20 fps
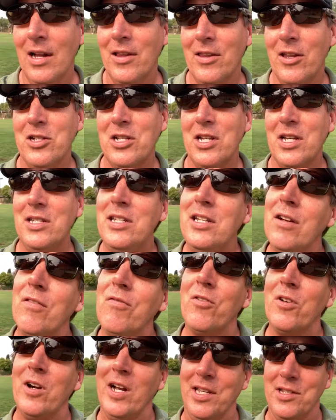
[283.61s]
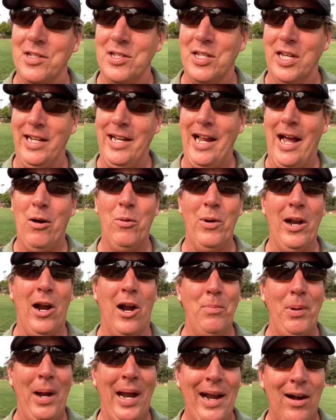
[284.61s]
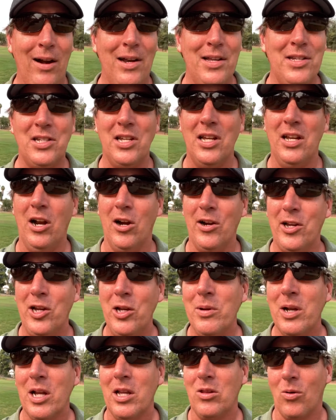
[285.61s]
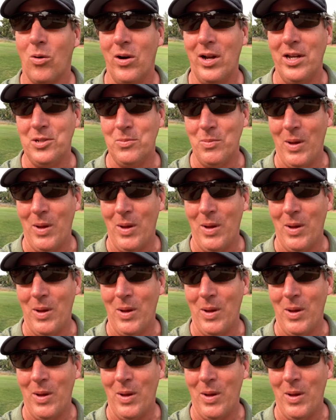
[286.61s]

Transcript: There's a difference. See, now when our parents and our human authorities